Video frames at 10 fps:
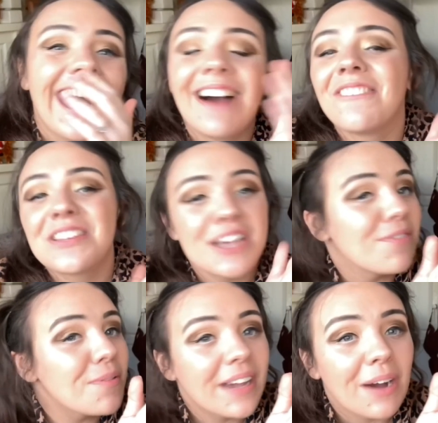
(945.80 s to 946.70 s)
whichever
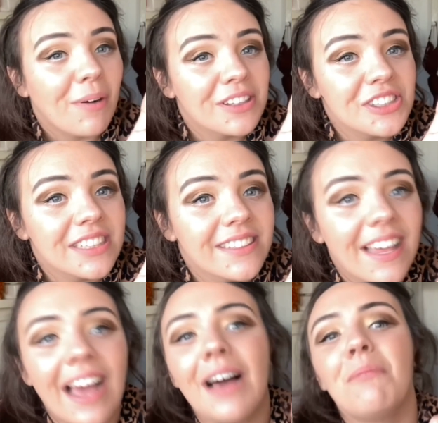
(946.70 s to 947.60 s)
way I watch it,
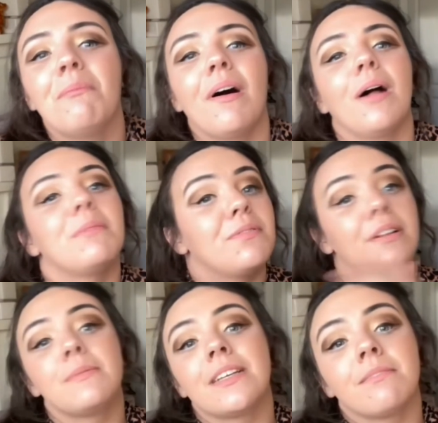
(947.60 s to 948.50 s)
I'll be filming